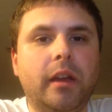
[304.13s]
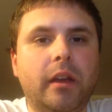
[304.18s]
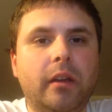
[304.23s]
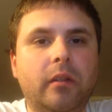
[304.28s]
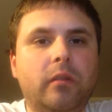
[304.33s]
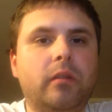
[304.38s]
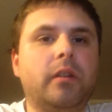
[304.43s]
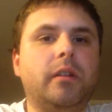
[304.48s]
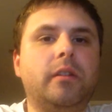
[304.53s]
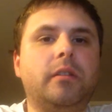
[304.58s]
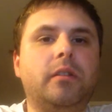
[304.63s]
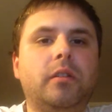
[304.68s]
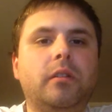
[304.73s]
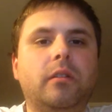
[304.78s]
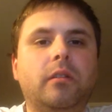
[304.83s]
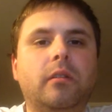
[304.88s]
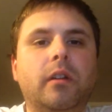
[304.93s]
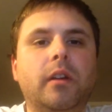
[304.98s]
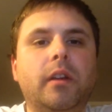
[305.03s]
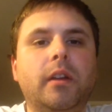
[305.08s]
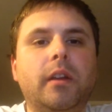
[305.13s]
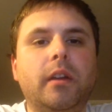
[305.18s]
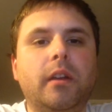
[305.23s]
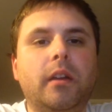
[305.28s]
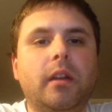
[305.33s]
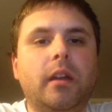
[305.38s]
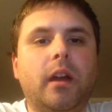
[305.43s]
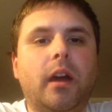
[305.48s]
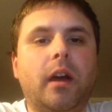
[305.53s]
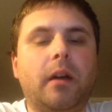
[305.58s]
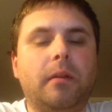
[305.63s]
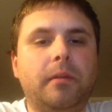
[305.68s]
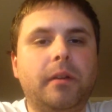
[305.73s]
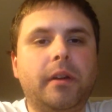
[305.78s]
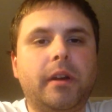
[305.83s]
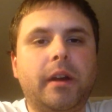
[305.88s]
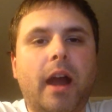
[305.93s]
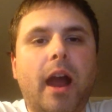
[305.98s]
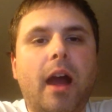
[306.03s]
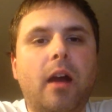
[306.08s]
in order to uh,
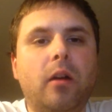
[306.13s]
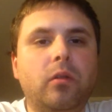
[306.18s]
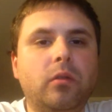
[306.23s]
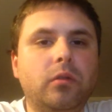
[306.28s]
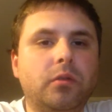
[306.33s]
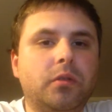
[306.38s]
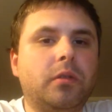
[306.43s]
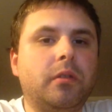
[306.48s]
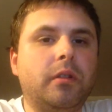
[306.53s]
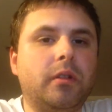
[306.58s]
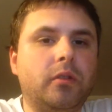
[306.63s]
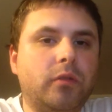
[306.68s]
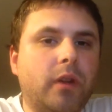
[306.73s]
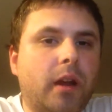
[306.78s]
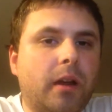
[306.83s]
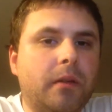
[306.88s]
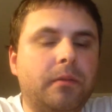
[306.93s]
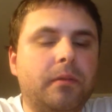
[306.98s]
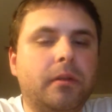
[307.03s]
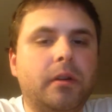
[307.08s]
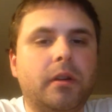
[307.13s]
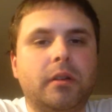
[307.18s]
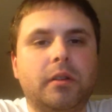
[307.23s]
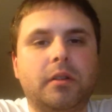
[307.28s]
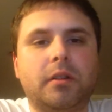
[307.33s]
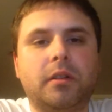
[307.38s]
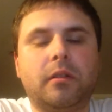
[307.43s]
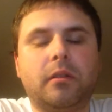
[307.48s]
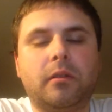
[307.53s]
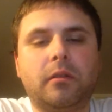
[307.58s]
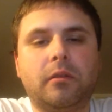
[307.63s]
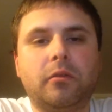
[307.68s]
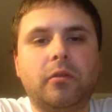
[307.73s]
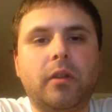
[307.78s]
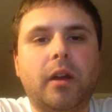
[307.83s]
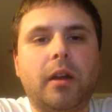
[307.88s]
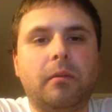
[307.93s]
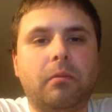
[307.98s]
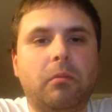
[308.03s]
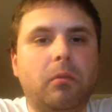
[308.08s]
figure out who's going to draft first or
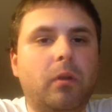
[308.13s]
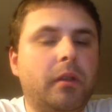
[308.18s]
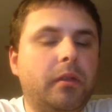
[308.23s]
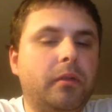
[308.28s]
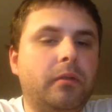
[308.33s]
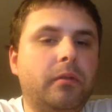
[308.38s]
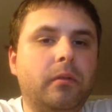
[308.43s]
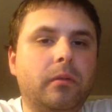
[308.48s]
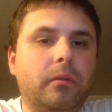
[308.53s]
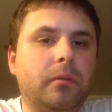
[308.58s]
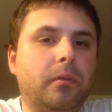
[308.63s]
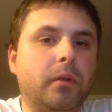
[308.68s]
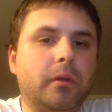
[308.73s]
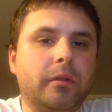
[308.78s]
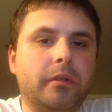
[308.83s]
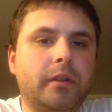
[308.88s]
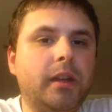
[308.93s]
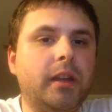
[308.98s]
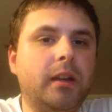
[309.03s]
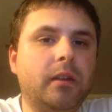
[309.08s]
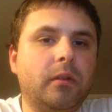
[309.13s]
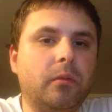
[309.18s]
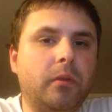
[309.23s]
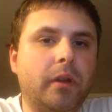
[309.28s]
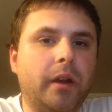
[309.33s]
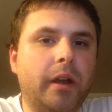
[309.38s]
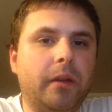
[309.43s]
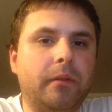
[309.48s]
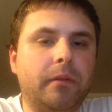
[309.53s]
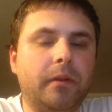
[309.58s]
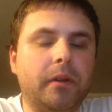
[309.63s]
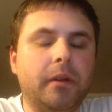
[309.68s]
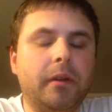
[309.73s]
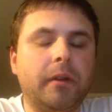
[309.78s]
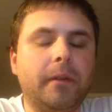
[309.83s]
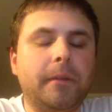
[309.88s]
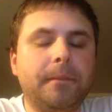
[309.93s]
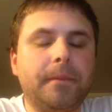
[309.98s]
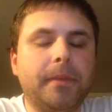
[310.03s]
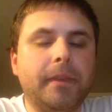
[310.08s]
draft 1 through 14 or whatever,
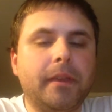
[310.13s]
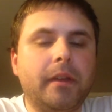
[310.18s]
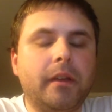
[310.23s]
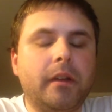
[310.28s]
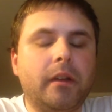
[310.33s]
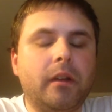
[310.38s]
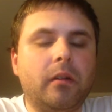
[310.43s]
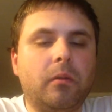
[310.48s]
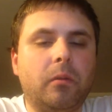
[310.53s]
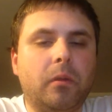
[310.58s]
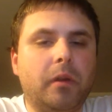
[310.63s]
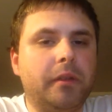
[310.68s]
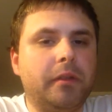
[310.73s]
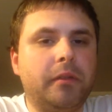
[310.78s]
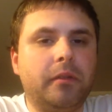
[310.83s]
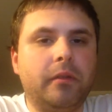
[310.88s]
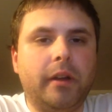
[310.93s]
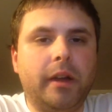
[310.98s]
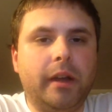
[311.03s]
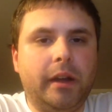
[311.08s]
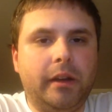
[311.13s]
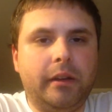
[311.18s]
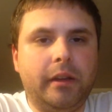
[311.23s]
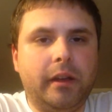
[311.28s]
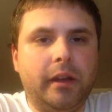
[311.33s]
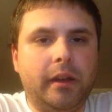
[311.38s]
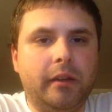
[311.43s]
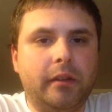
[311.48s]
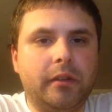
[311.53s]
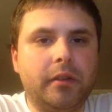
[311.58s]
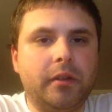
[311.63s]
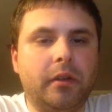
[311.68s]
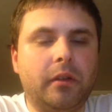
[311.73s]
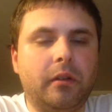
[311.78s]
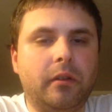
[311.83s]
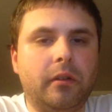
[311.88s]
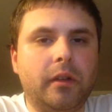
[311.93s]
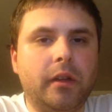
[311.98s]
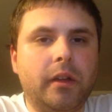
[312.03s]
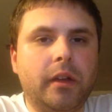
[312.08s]
or 1 through 18.
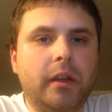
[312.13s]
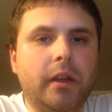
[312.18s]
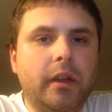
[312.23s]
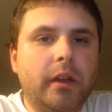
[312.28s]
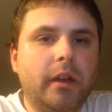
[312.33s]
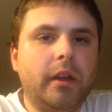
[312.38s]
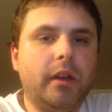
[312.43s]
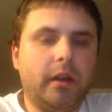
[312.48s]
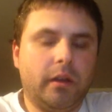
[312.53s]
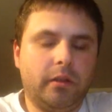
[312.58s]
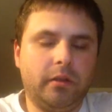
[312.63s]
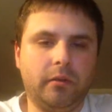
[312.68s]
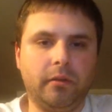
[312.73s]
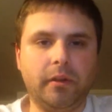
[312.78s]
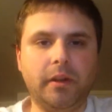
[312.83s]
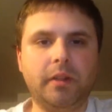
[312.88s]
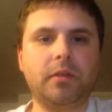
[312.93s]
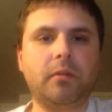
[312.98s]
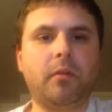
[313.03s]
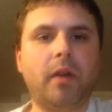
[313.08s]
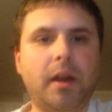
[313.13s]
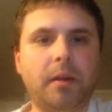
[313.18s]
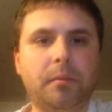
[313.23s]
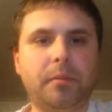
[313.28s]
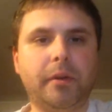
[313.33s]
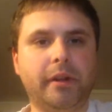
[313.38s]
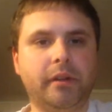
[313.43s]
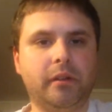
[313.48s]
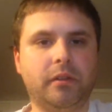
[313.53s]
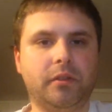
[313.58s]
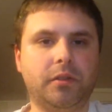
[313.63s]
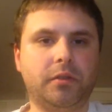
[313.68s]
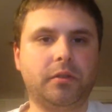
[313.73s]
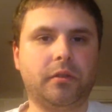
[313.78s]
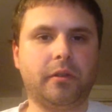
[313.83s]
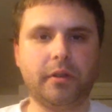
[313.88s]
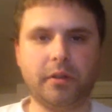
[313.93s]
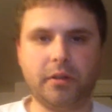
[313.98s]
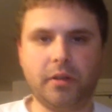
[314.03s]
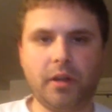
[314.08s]
So the reason why I bring those
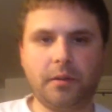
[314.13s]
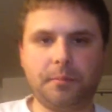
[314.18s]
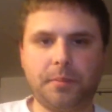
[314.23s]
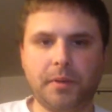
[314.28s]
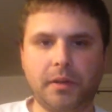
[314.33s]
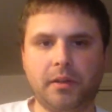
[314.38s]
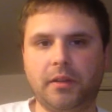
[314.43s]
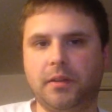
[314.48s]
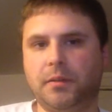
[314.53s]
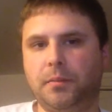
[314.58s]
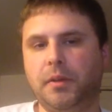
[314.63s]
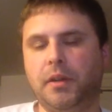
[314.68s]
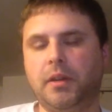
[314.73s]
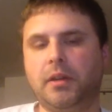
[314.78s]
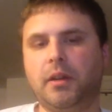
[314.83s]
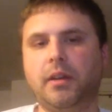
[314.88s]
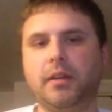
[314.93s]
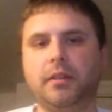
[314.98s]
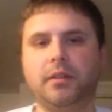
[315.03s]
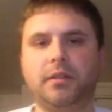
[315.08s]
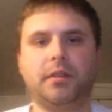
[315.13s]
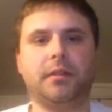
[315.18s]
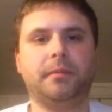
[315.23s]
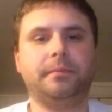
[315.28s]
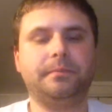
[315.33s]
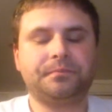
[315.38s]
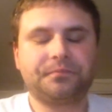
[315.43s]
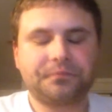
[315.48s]
stories up is because